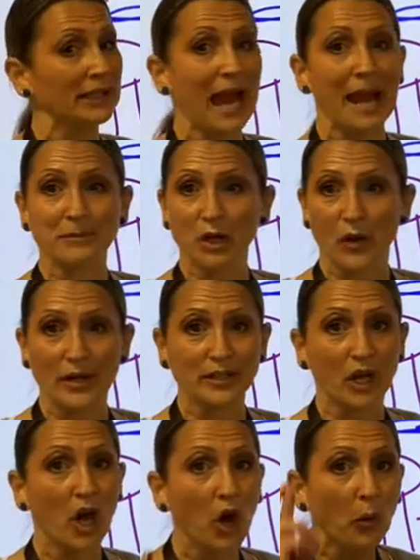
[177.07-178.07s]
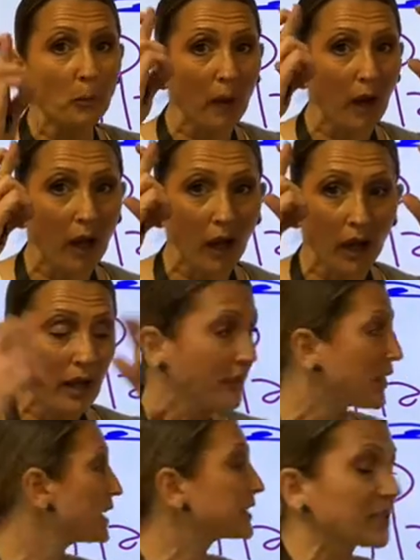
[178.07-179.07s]
I'm going to hope
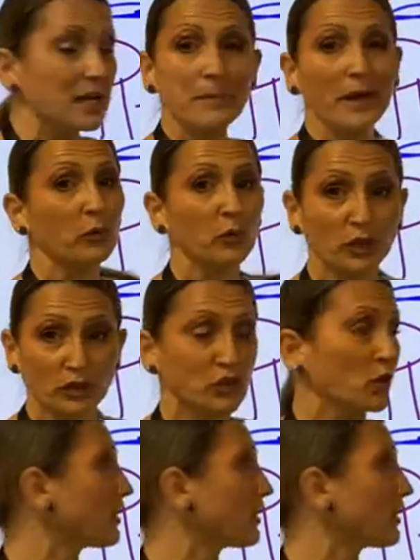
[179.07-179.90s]
that it's going to be a real short